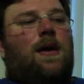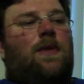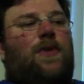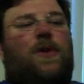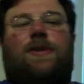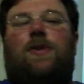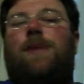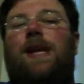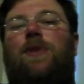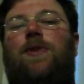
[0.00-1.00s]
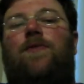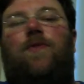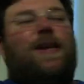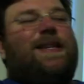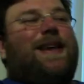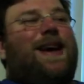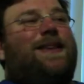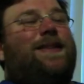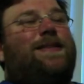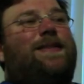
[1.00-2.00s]
There's so many good voice
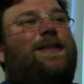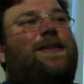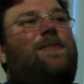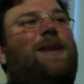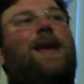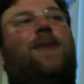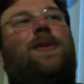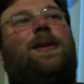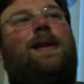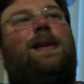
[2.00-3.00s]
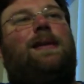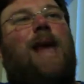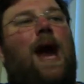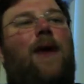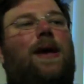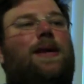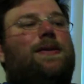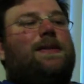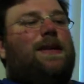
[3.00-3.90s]
actors. There's so many good characters.